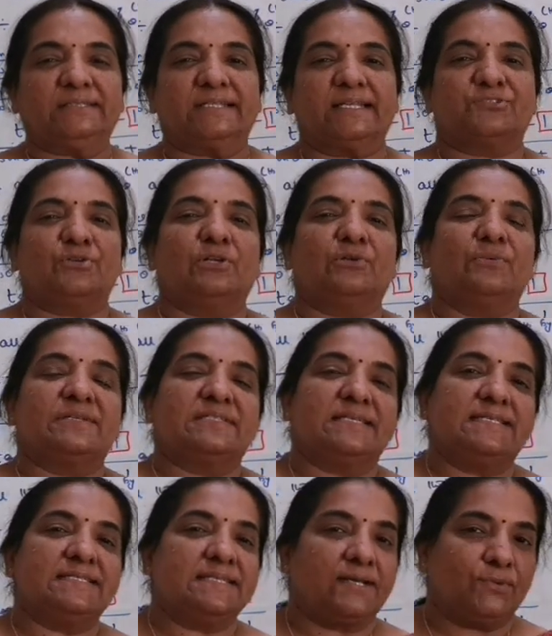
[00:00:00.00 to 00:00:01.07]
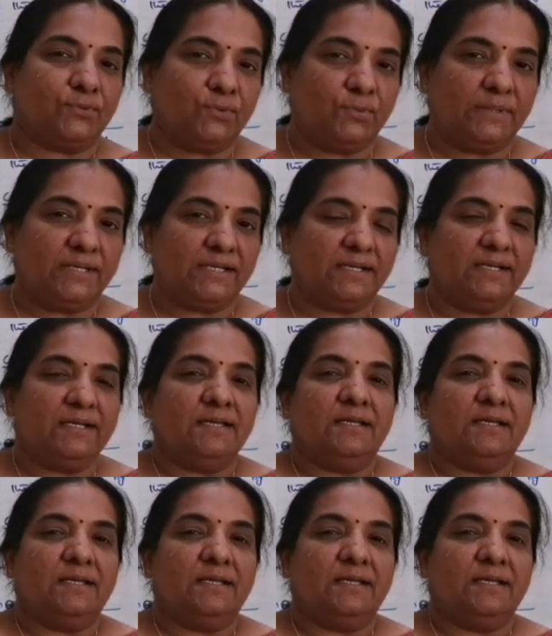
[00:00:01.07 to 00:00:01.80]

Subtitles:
The textual questions are over.